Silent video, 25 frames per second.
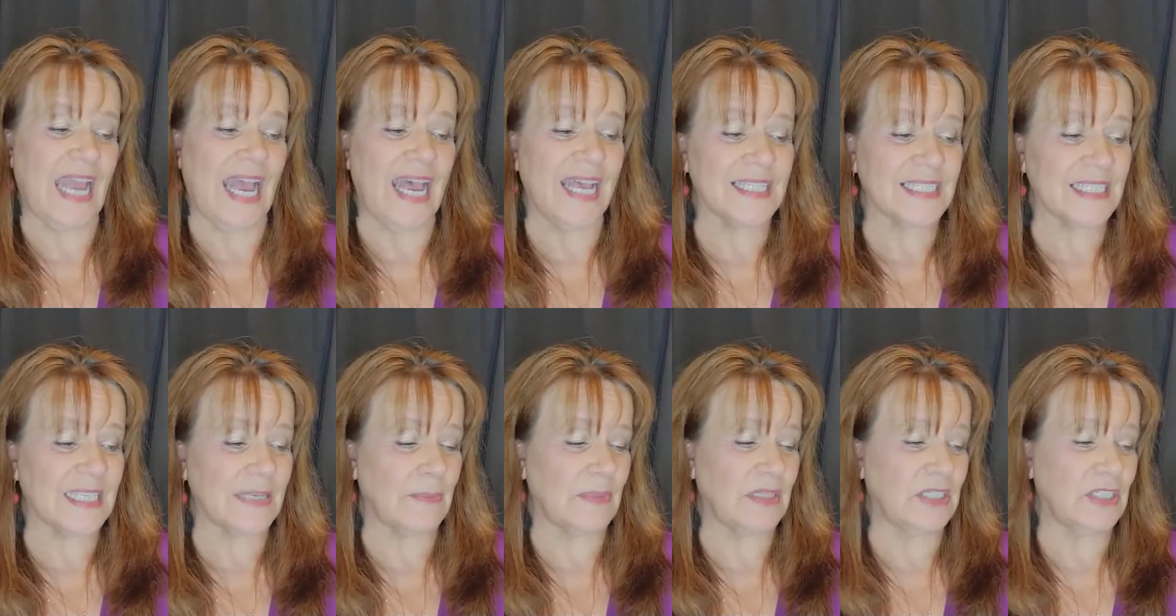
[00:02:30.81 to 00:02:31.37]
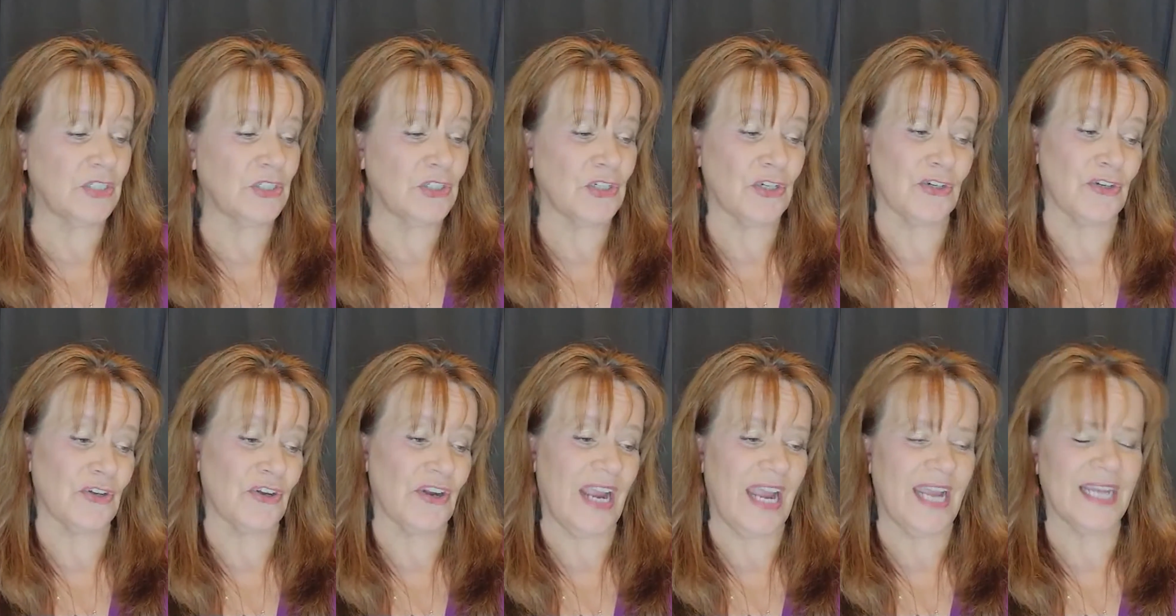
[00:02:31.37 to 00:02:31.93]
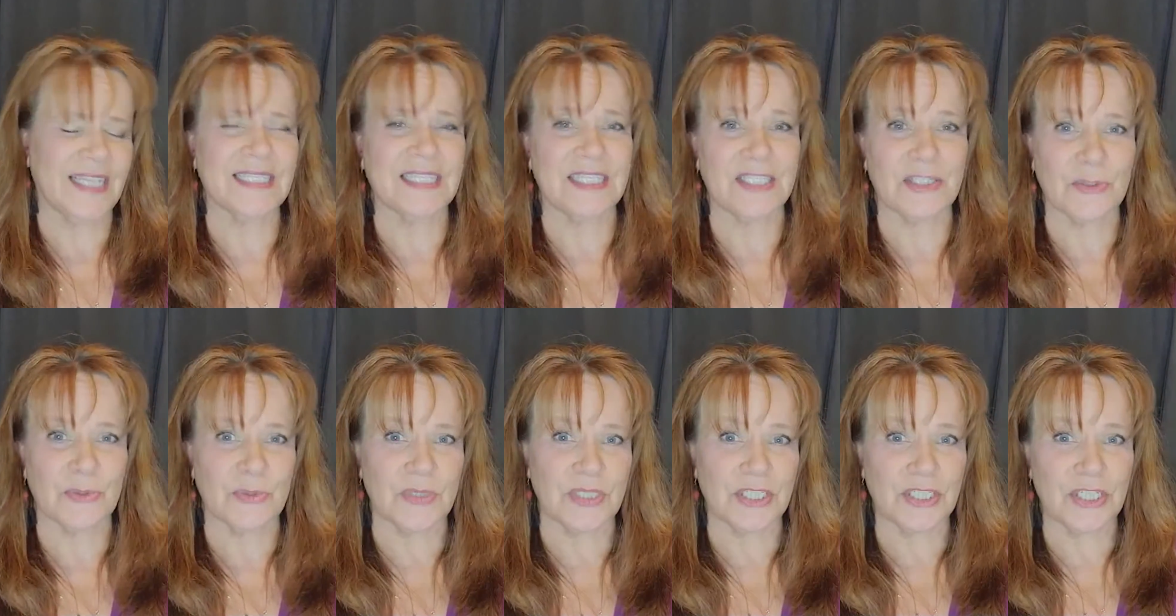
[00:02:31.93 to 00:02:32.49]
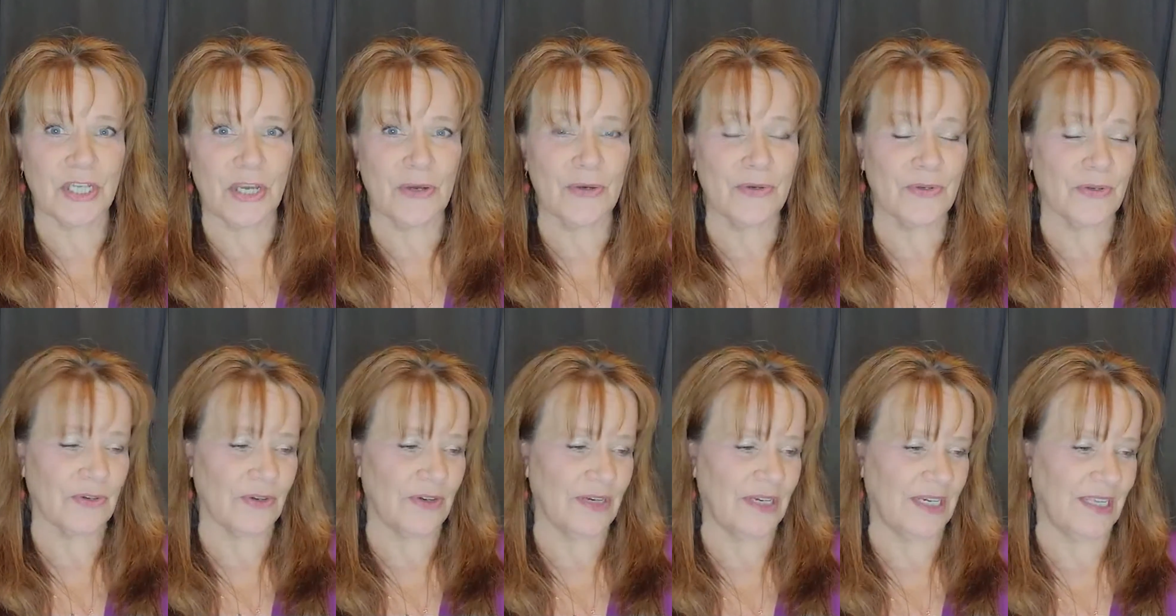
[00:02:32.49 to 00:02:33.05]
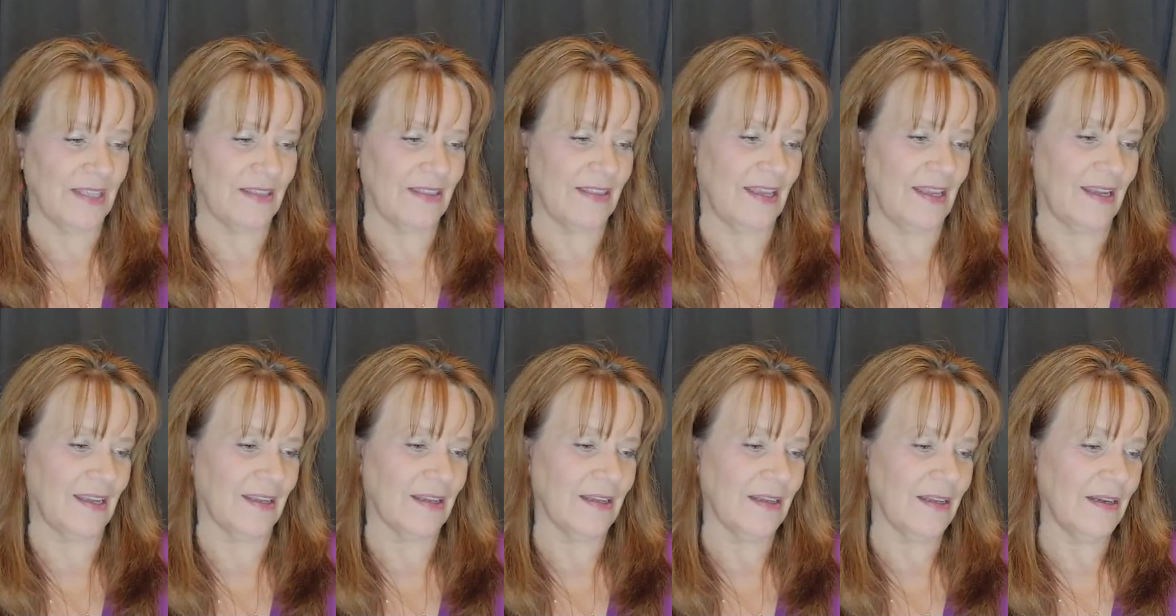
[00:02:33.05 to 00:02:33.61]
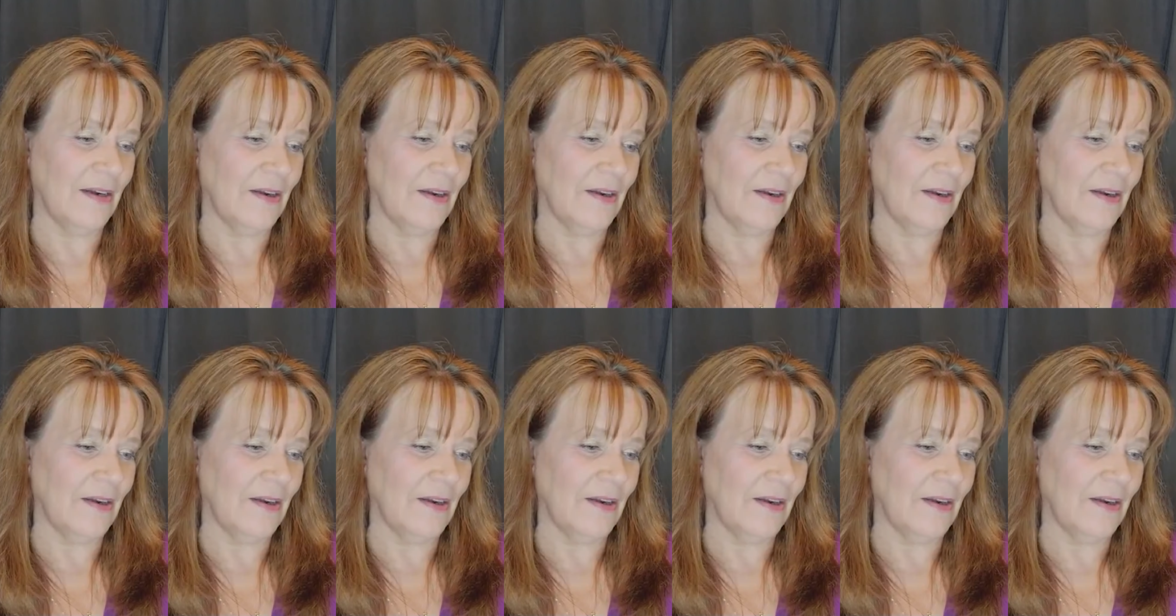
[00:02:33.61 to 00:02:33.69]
asking me to turn her ex into a toad or anything.